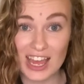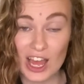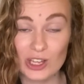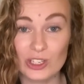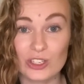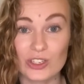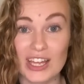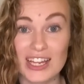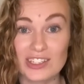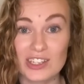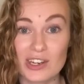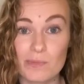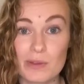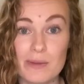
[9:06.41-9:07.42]
So that's
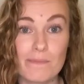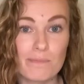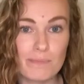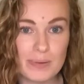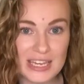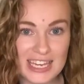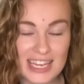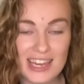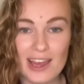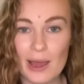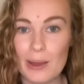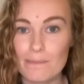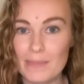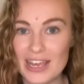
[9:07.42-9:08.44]
going to be B
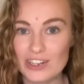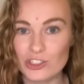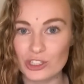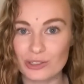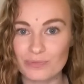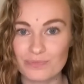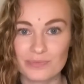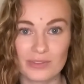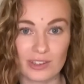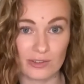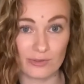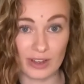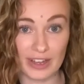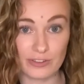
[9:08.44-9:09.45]
major.
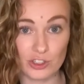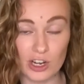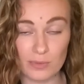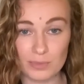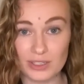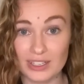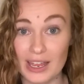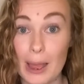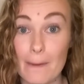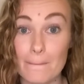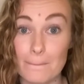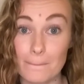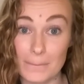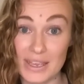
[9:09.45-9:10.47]
5 sharps,
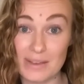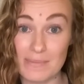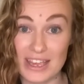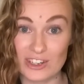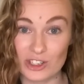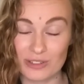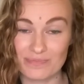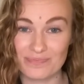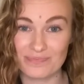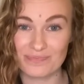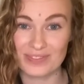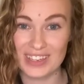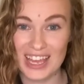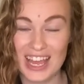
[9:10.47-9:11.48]
B major.
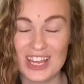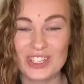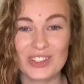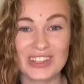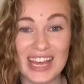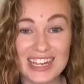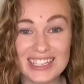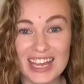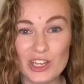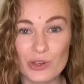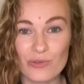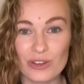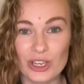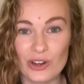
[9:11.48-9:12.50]
So that's how you
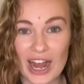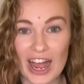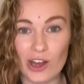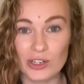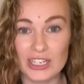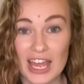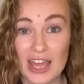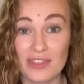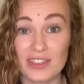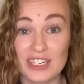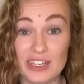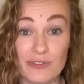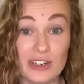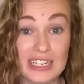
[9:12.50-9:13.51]
figure out the
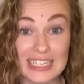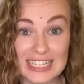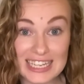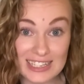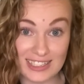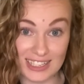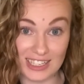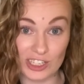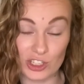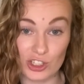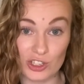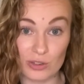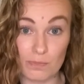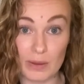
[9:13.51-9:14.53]
different key
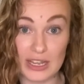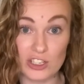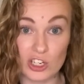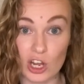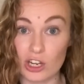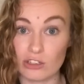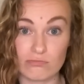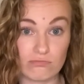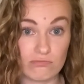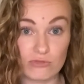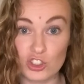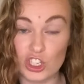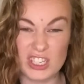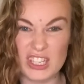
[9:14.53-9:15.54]
signatures based on
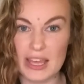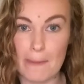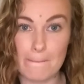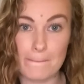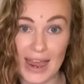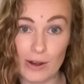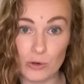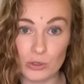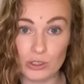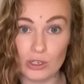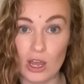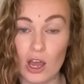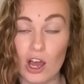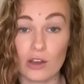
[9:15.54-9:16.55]
just the amount
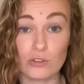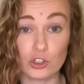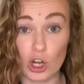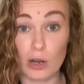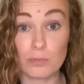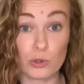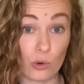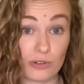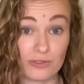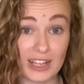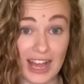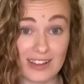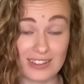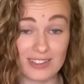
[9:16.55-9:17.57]
of sharps or
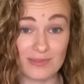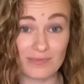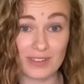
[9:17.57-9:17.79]
flats.